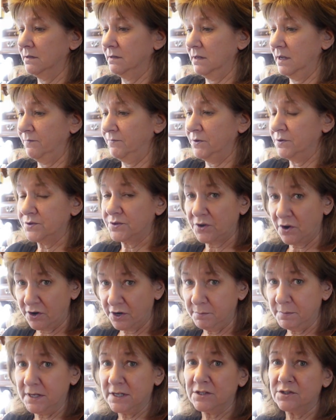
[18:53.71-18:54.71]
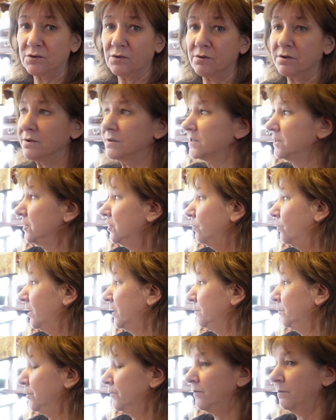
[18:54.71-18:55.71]
if you start them indoors and you
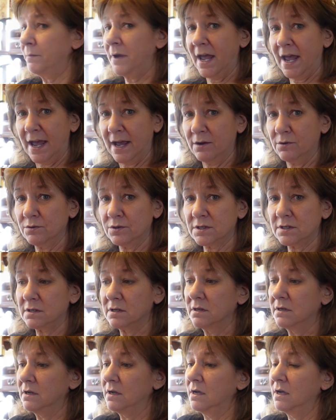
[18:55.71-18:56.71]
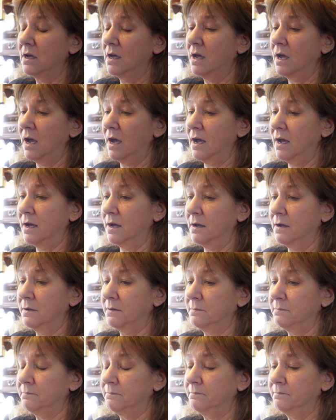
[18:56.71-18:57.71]
want to move them out.
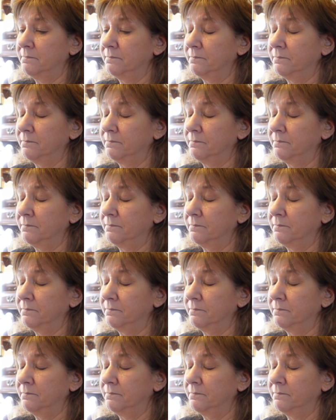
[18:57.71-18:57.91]
The